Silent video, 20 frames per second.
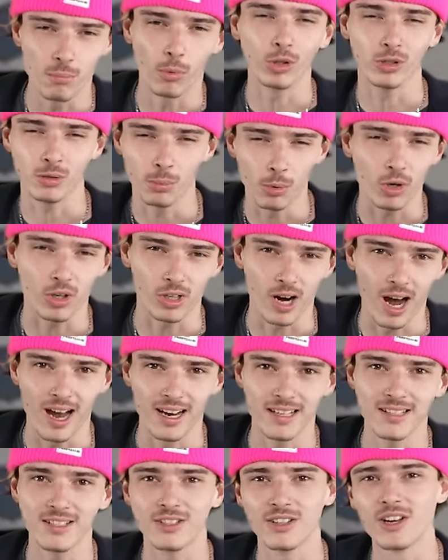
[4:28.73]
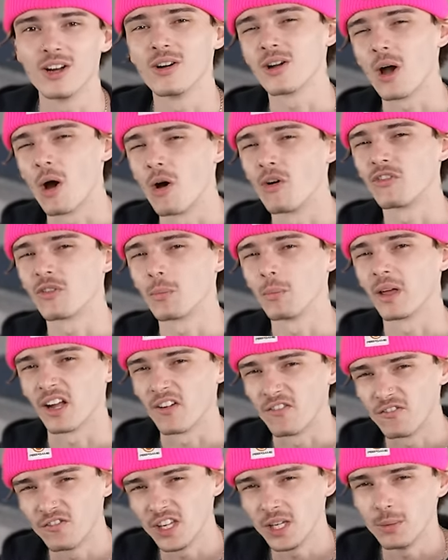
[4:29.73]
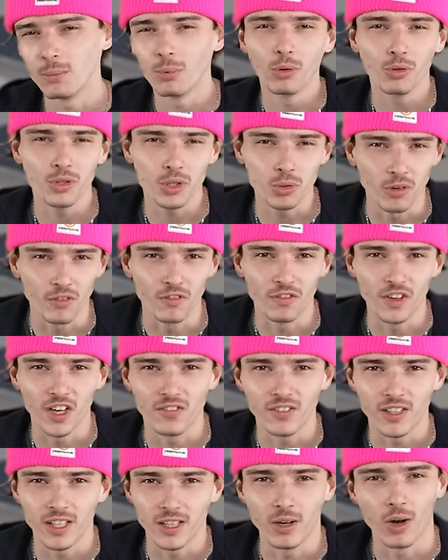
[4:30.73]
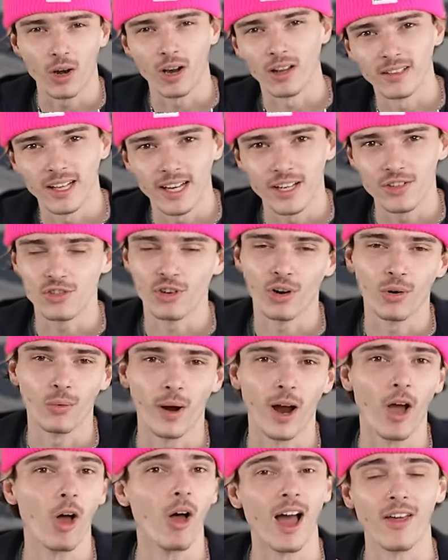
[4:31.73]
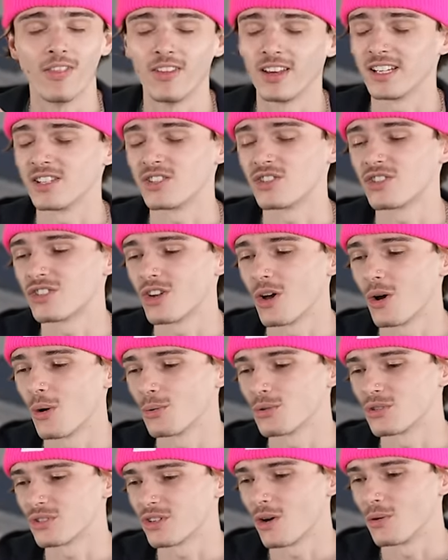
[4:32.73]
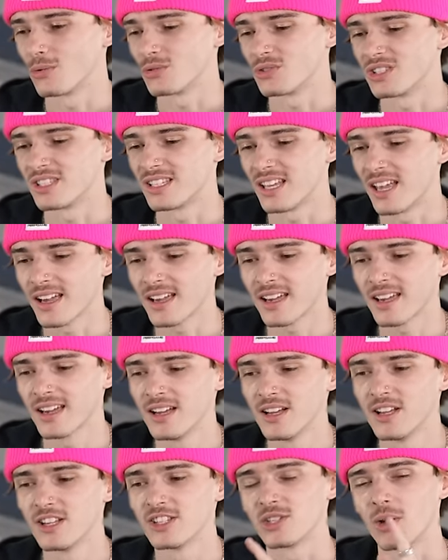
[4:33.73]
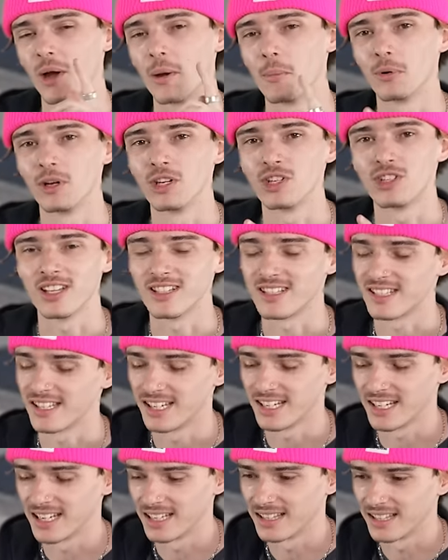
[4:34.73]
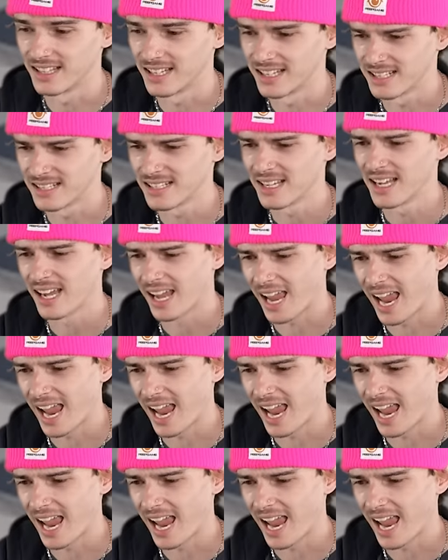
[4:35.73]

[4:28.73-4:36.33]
multiple grinds, you know, going from like a feeble to a 50 on a ledge or a rail. I think is so, so sick. So I appreciate seeing it in this.